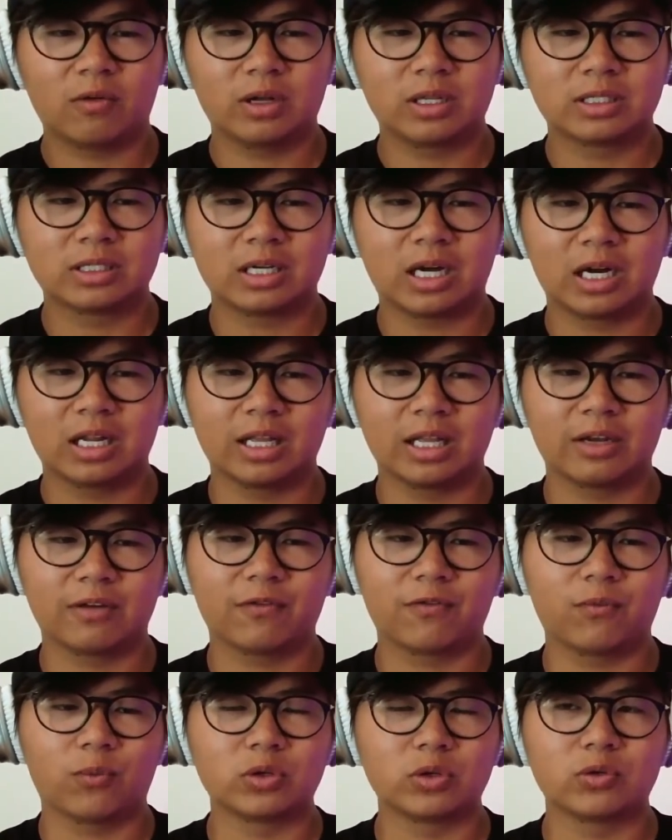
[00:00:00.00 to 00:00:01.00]
is kind of like,
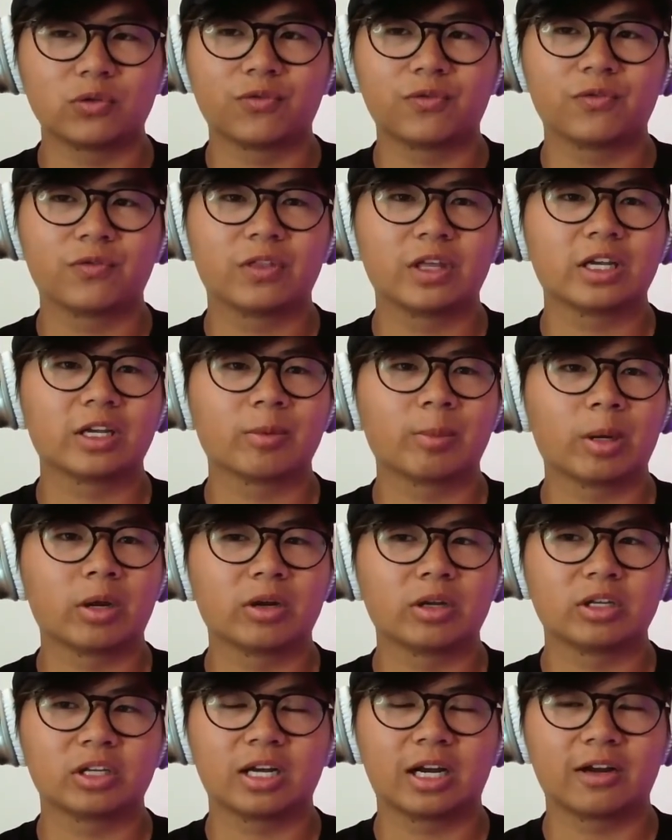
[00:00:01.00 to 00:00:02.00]
when you think about
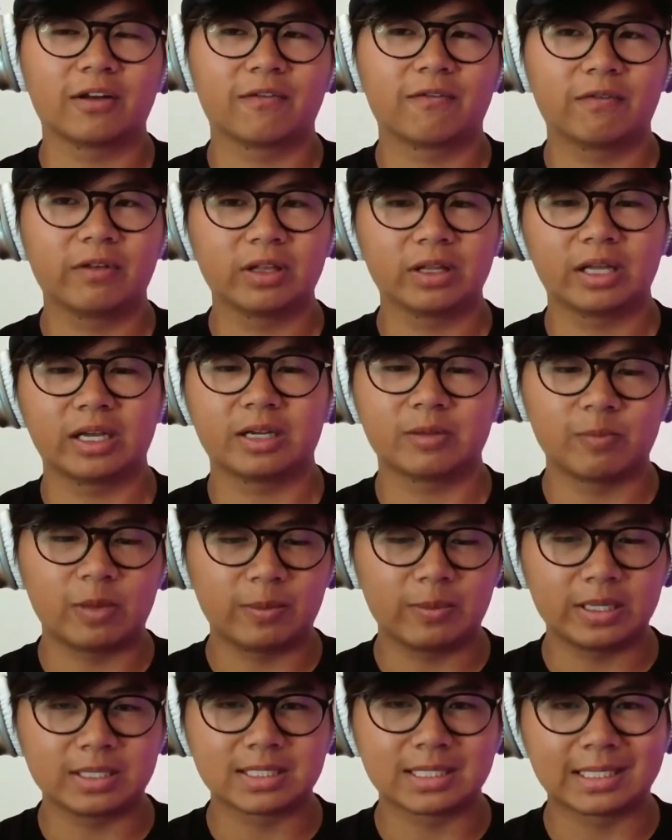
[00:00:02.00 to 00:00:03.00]
it, you kind of feel like
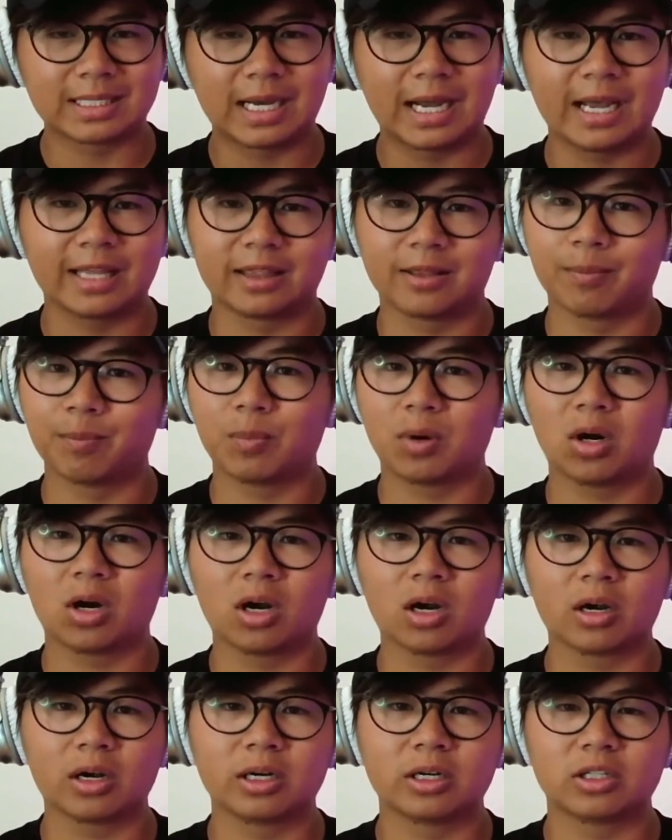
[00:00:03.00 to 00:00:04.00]
maybe it's a guy at the
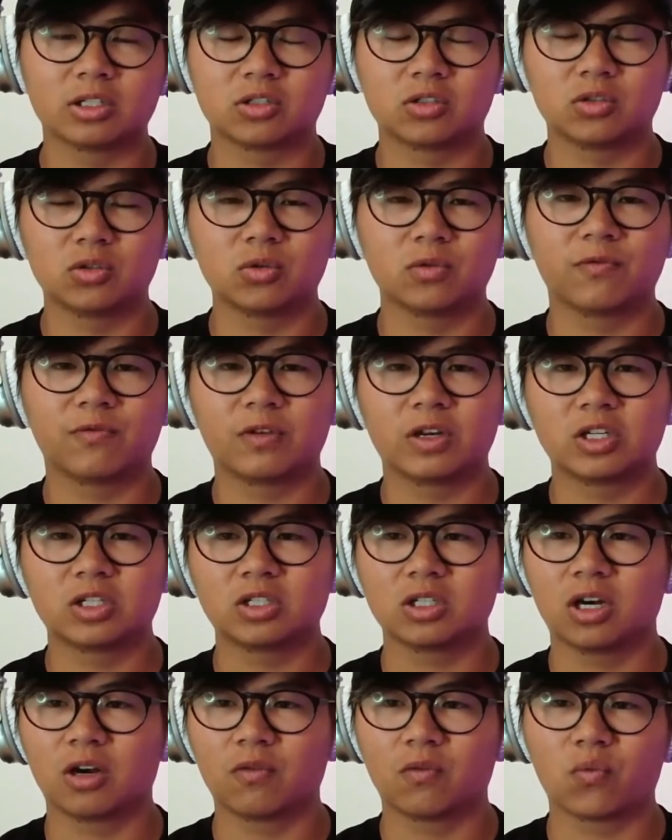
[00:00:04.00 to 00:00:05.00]
bar in a suit
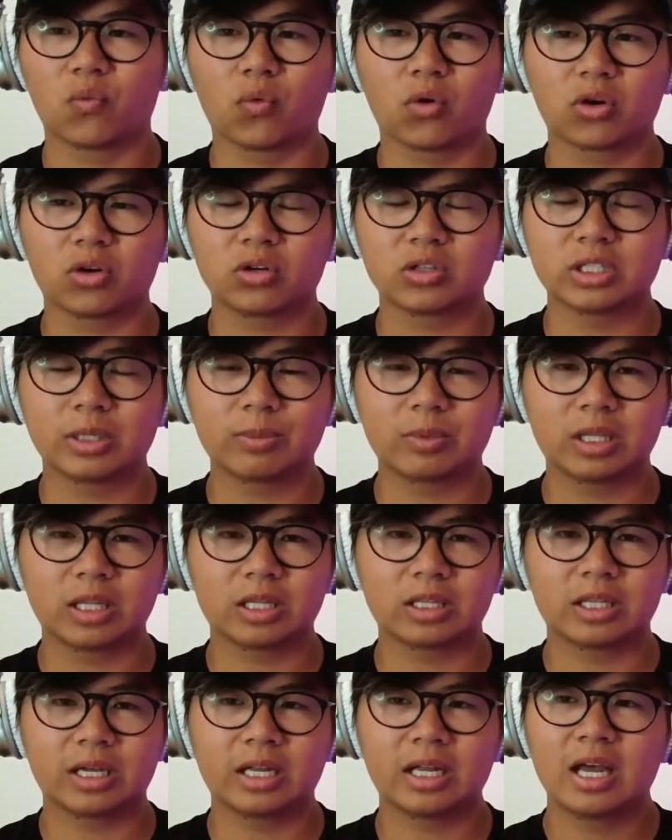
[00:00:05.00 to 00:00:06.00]
finishing off work or something
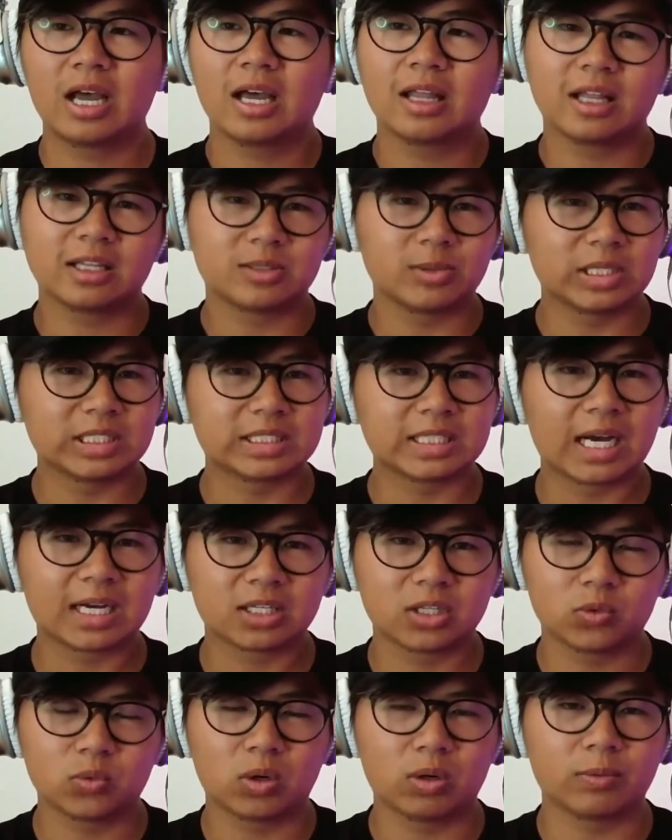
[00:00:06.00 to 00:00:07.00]
like that. That's
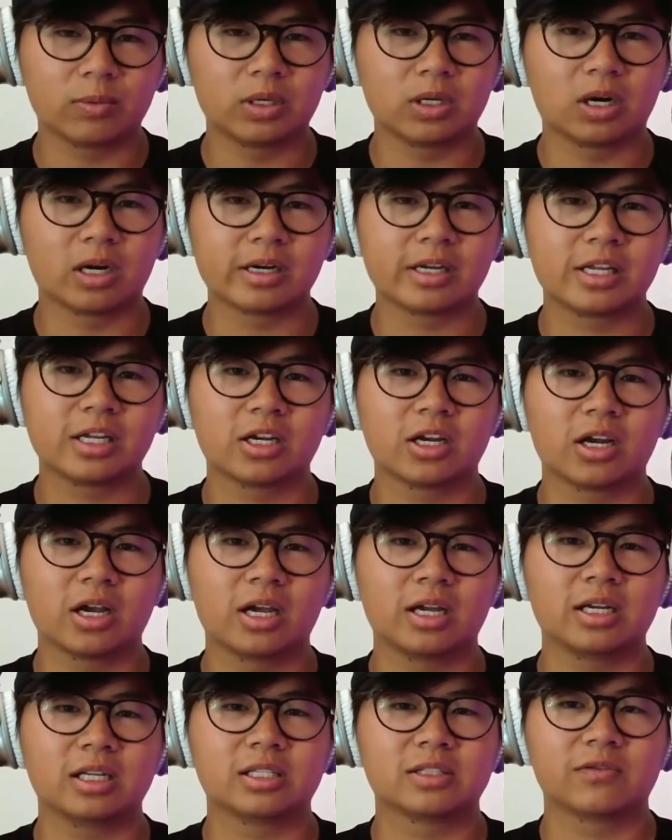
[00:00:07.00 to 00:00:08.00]
exactly what we got here,
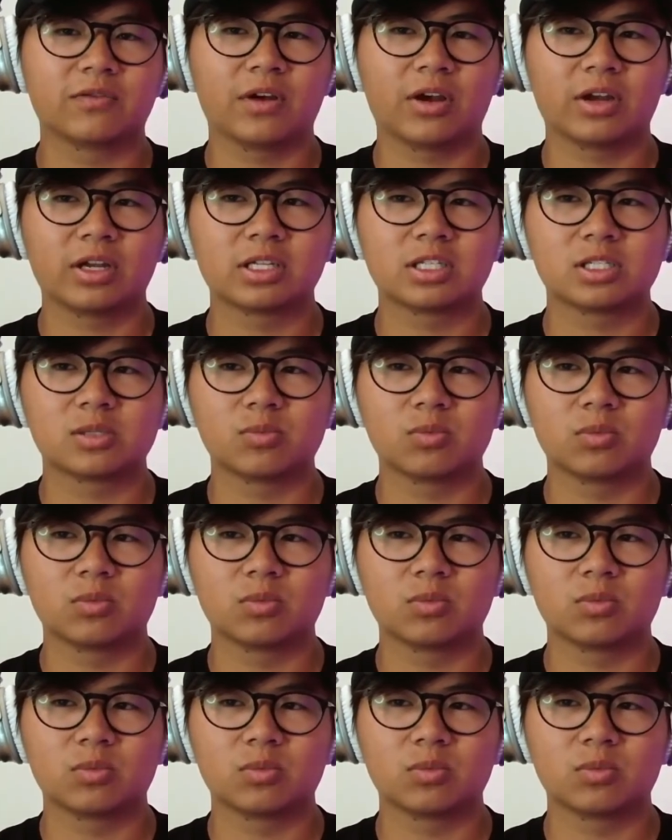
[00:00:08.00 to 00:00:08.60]
and it's very